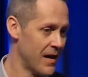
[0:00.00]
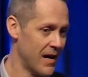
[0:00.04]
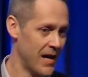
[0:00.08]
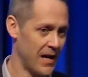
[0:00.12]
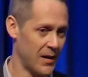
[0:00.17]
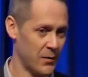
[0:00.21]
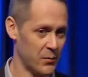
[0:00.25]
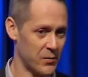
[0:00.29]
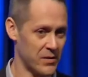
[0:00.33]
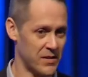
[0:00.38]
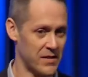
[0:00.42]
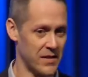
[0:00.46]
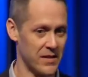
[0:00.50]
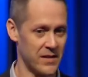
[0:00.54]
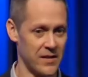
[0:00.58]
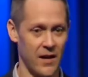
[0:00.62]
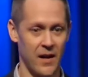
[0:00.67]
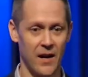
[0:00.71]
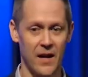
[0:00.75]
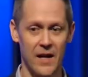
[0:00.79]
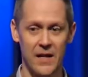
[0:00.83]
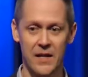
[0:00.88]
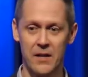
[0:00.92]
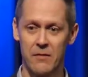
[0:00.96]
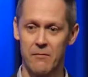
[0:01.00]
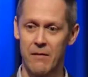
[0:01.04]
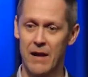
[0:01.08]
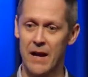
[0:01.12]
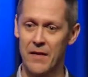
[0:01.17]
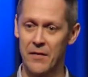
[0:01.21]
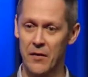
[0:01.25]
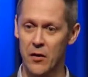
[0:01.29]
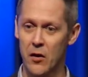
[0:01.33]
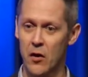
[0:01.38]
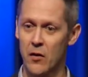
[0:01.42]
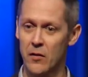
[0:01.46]
And it was designed
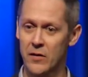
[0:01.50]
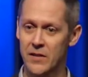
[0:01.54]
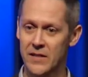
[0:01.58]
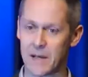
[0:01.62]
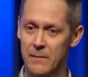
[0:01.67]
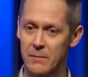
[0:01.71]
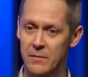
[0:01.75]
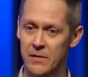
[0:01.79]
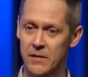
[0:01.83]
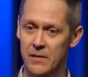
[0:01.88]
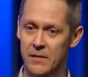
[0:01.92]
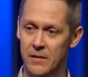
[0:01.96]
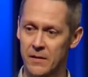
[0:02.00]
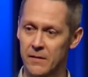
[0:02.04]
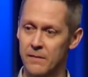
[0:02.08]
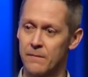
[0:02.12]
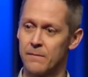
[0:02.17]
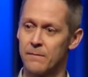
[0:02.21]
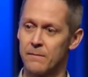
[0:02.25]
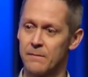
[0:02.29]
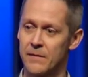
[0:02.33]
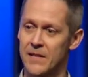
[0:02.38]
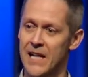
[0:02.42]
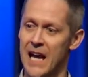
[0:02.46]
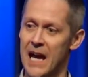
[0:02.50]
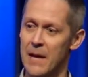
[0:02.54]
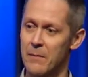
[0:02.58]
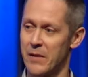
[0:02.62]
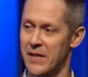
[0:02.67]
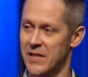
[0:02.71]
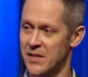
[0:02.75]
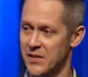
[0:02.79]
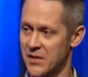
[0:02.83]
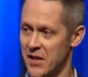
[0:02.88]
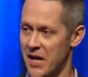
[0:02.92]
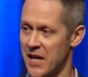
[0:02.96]
around the concept of tape
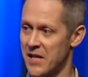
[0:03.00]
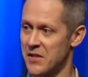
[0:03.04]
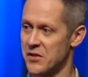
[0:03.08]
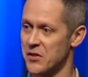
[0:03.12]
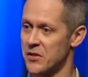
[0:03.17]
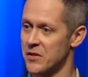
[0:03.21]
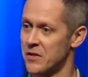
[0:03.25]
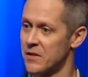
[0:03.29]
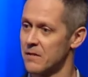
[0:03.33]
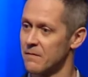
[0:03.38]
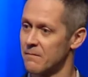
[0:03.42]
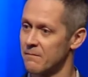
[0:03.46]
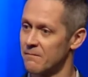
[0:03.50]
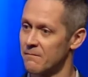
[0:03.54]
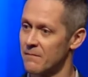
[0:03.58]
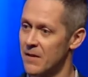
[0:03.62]
exchanges,